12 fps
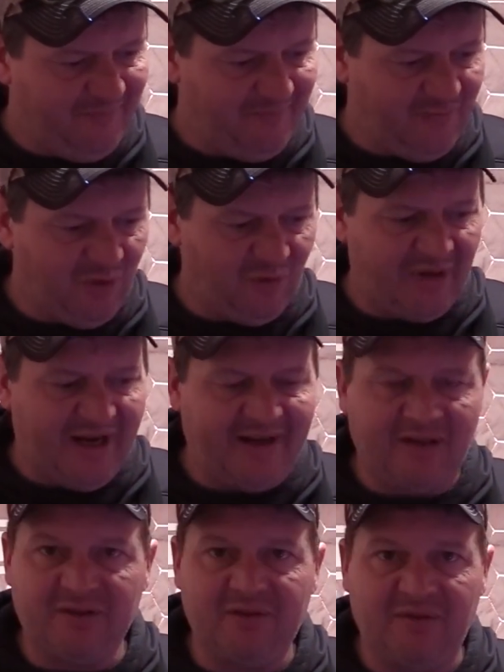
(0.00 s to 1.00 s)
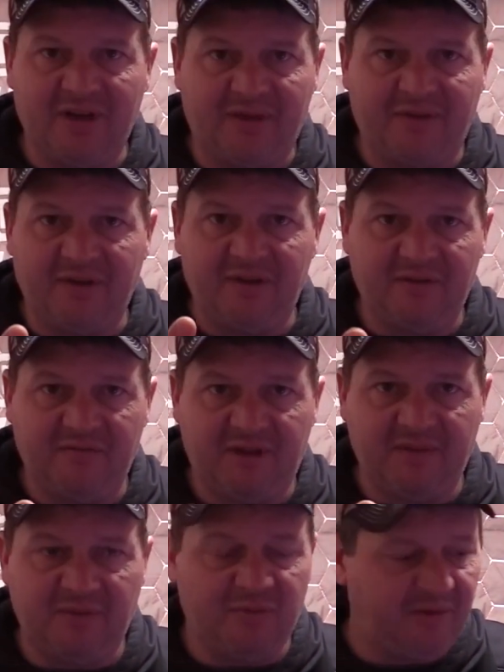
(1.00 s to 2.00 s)
no rattles, no nothing,
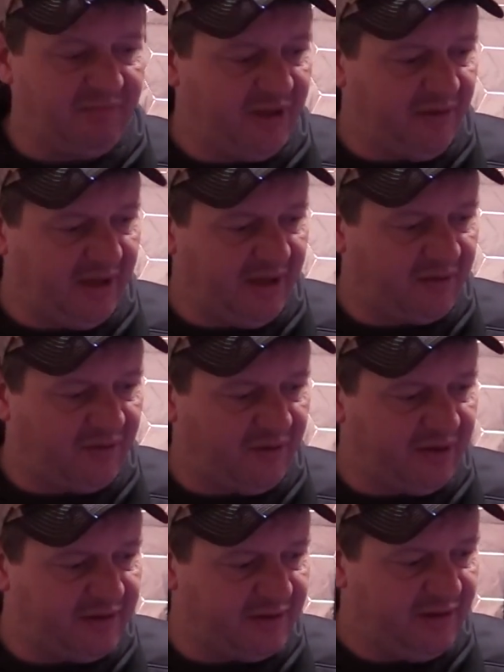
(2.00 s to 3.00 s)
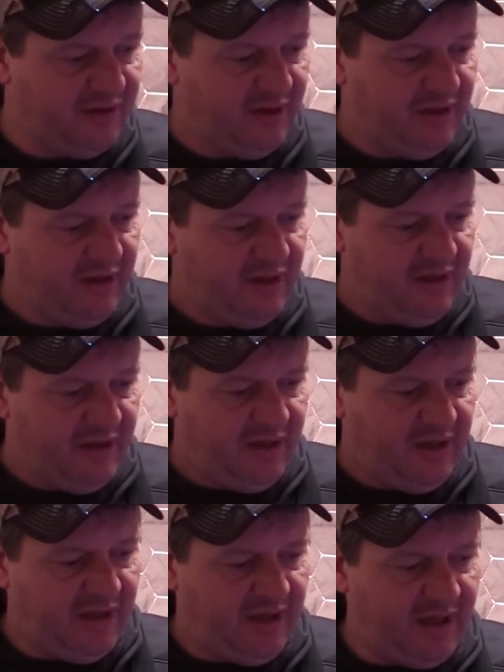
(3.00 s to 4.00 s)
tipped it with a minnow head, of course,
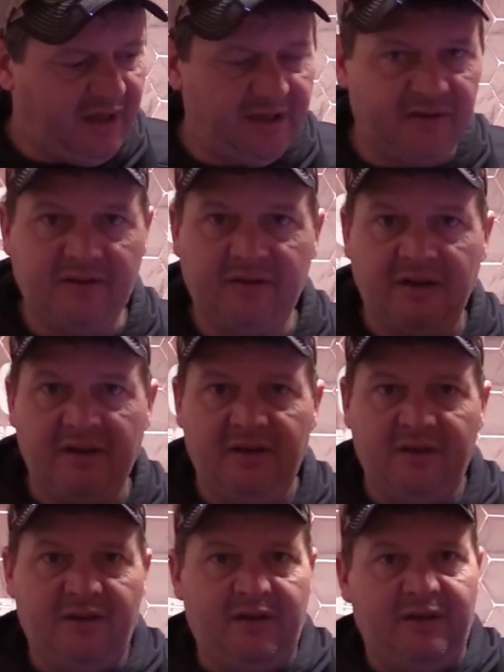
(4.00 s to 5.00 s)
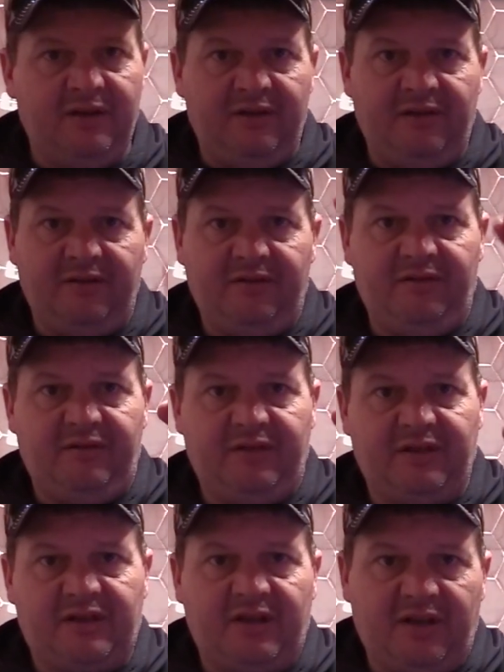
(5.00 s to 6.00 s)
and
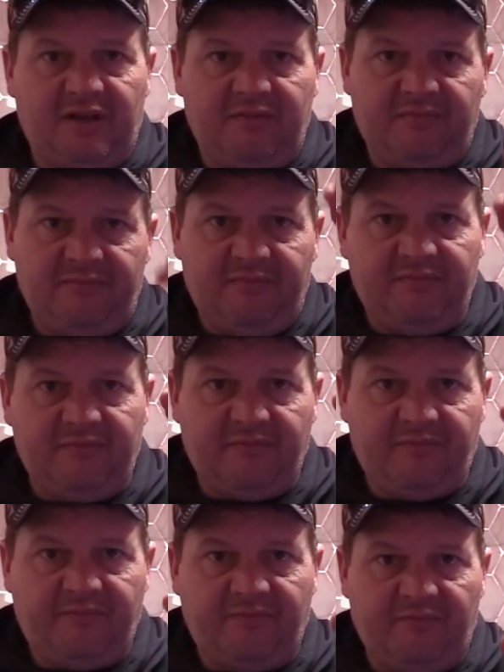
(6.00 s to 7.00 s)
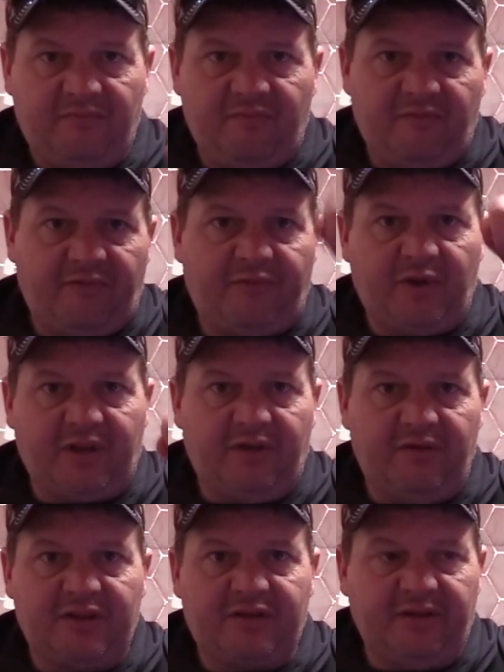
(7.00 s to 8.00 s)
just kind of flick
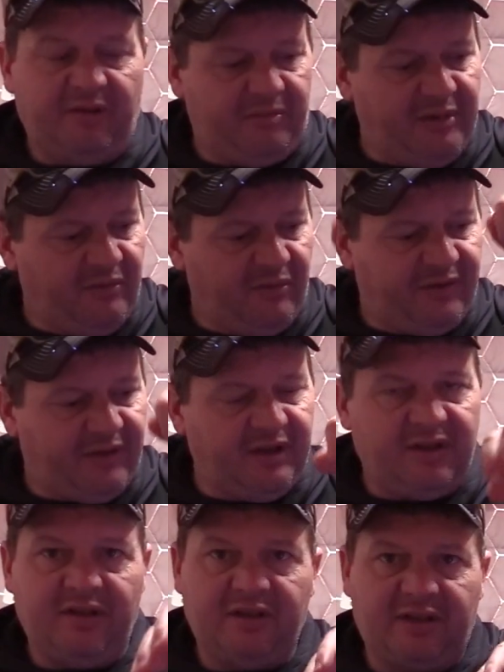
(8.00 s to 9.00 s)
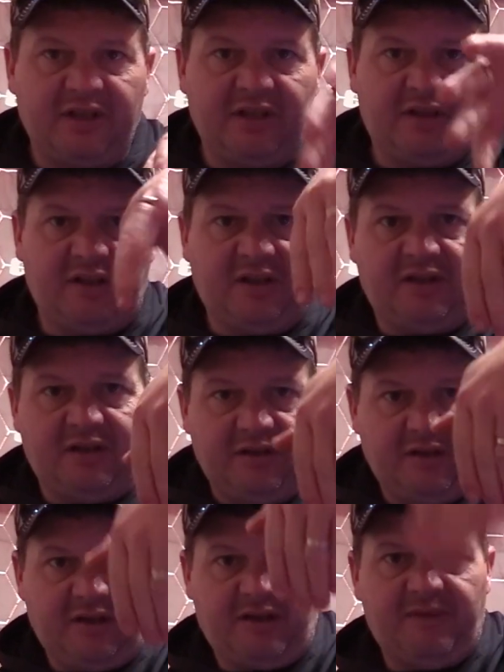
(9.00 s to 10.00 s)
your wrist a little bit with it and just get it to
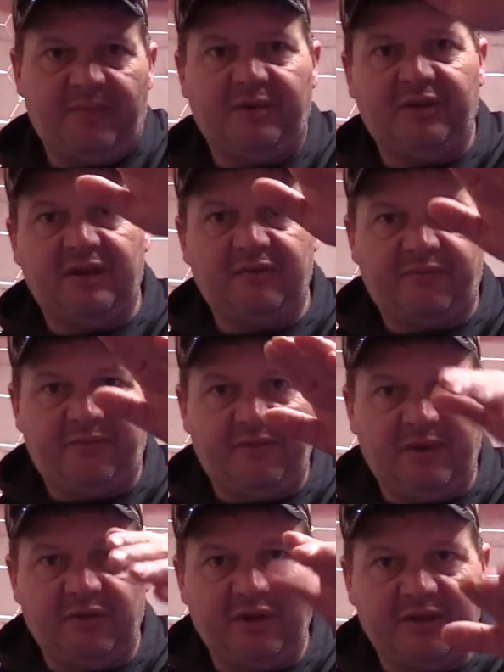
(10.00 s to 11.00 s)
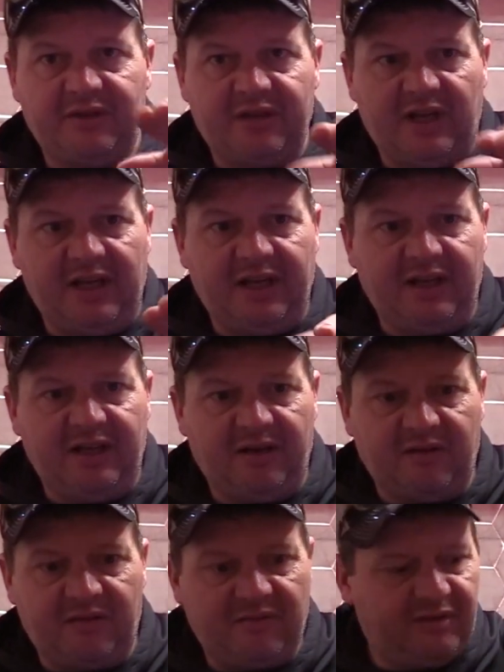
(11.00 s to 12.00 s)
come up and then float on its side and kind
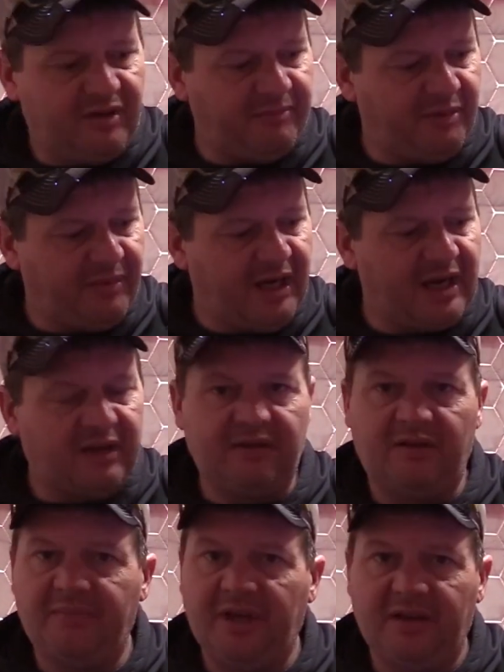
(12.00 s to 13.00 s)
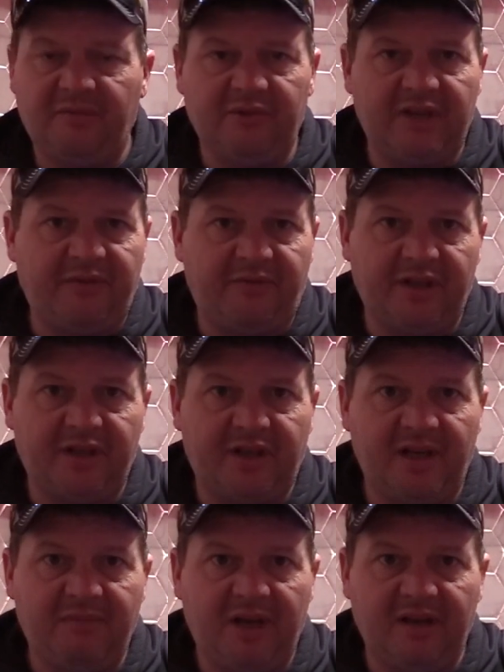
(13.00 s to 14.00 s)
of tumble back a little bit. And when that fish
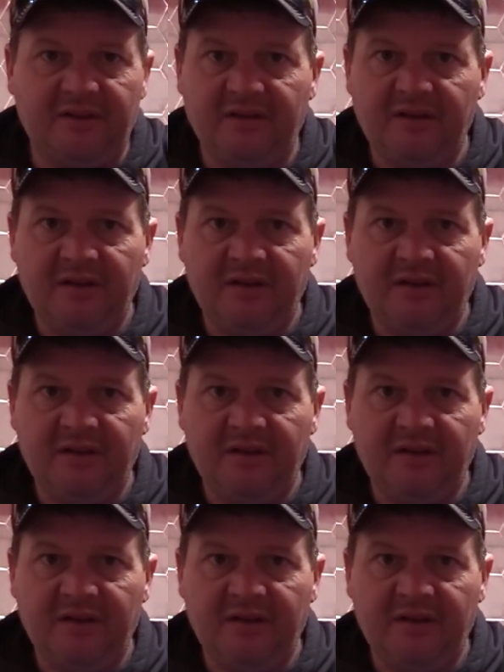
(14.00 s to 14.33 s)
came in,